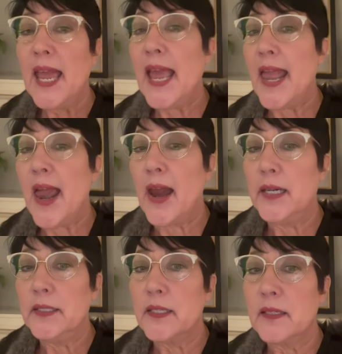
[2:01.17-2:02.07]

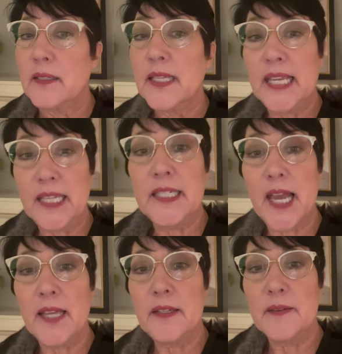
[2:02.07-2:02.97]
And he
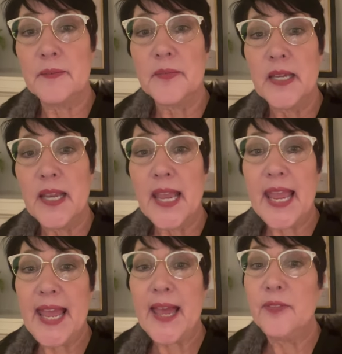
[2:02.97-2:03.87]
did,
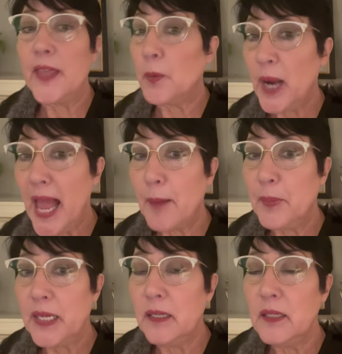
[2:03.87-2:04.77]
and they were
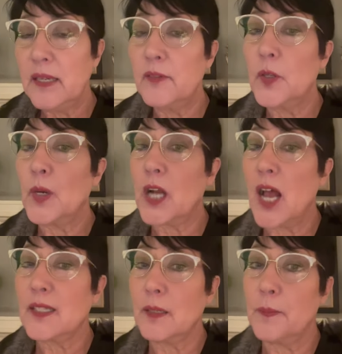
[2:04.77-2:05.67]
happy, even though it
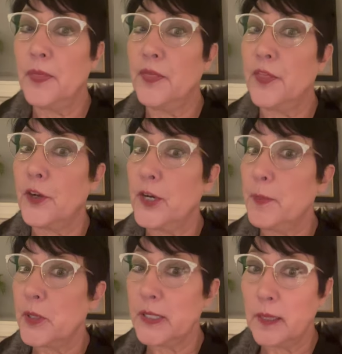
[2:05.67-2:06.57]
cost him
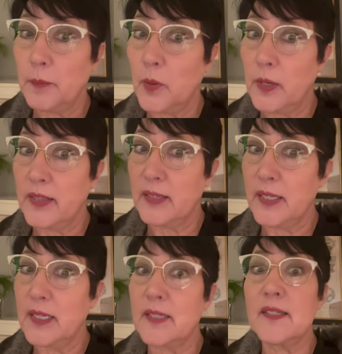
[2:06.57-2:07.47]
30% more than
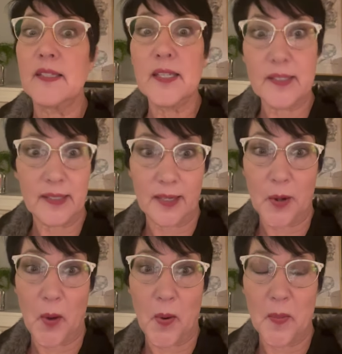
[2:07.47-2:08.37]
the existing
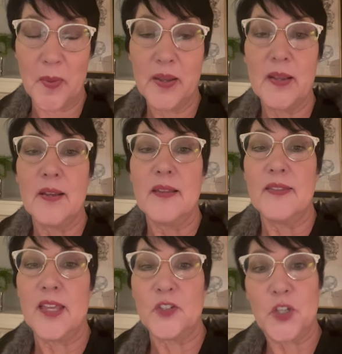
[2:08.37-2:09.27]
home
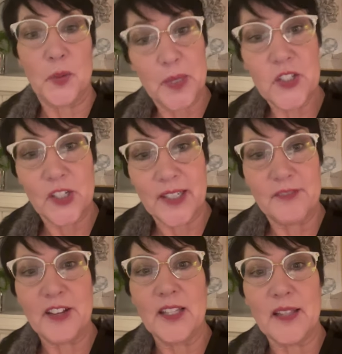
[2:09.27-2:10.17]
that she originally
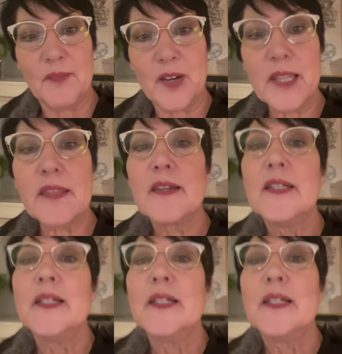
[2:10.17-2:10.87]
fell in love with.